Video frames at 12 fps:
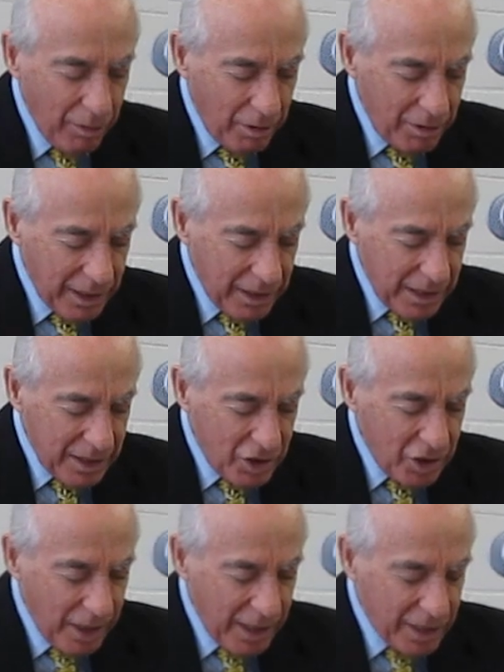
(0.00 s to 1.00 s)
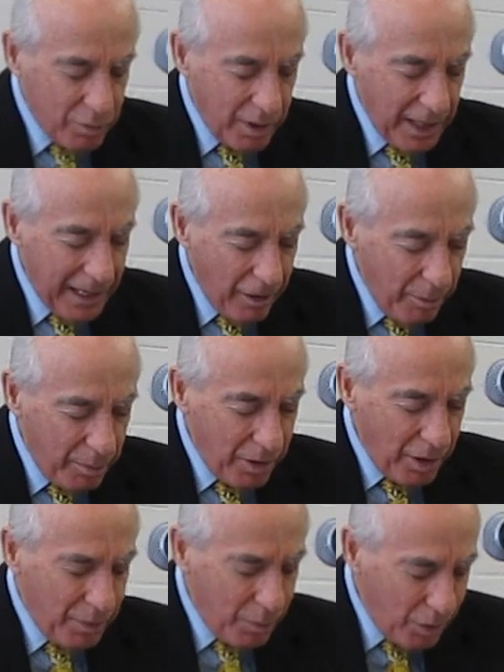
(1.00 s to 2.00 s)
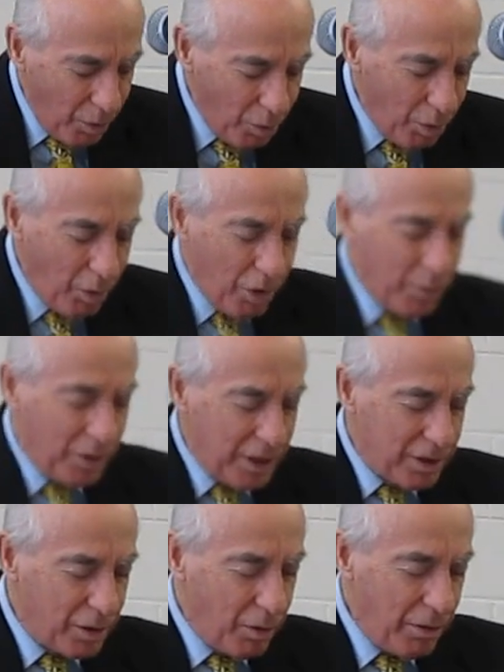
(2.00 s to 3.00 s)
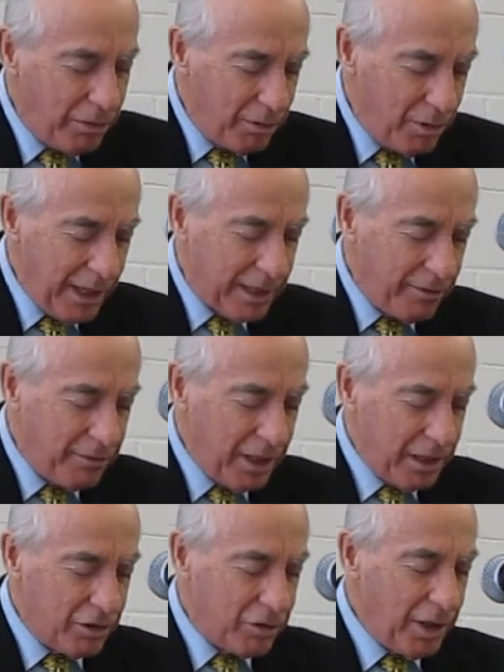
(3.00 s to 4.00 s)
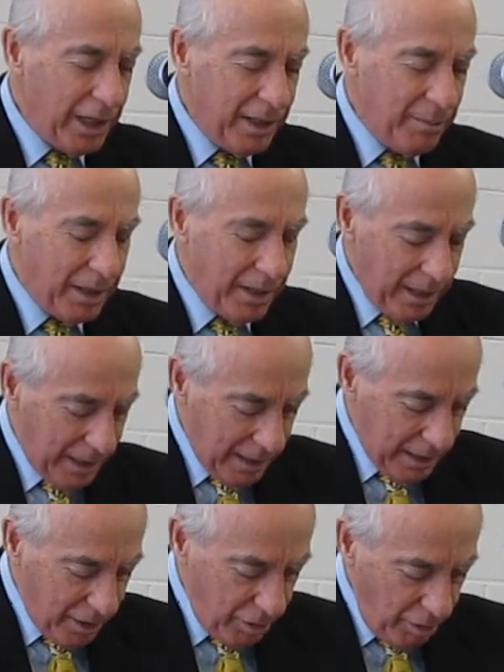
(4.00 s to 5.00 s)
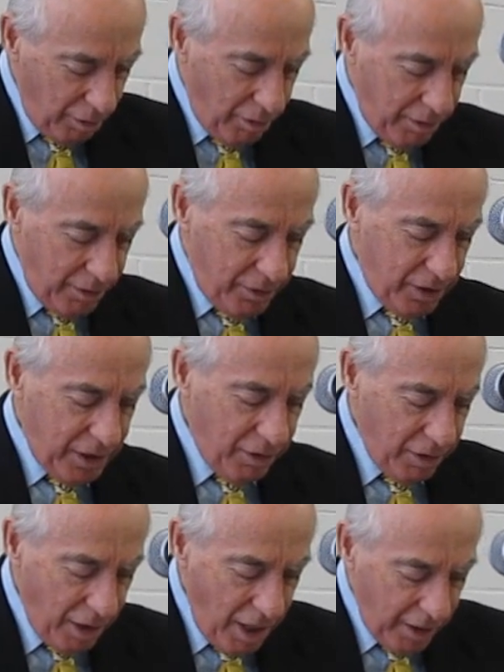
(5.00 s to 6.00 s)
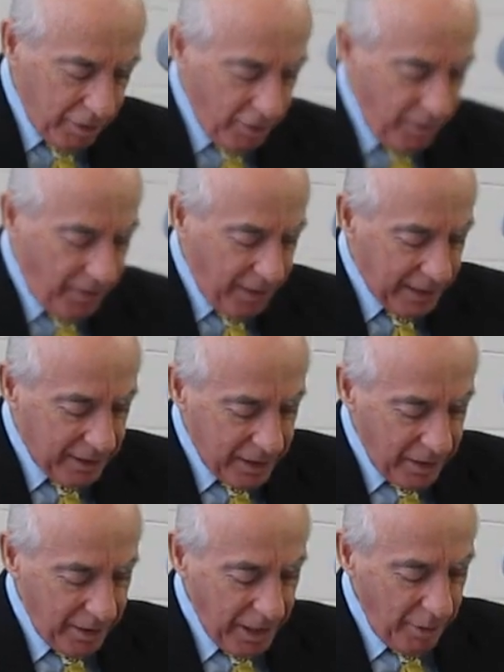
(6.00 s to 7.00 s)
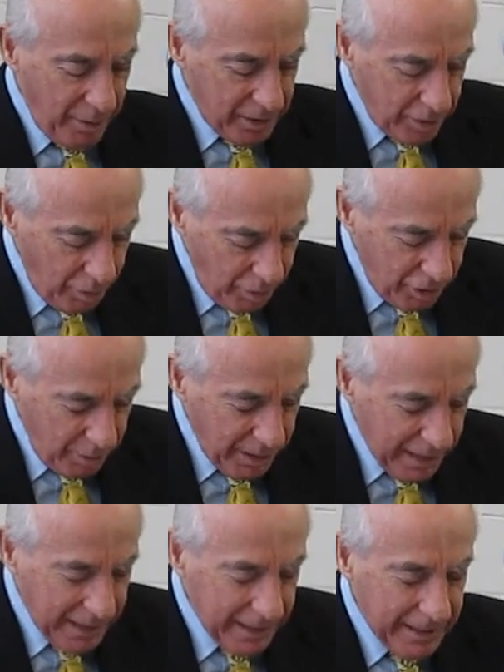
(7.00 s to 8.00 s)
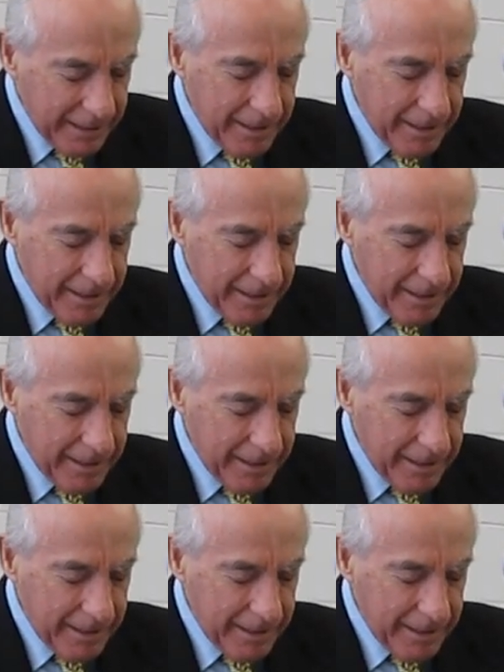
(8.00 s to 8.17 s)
Lord, that these studies would help. we know, Lord, we're just going through like a freight train, but Lord, there's still a lot of good things here. Help us, Lord, to be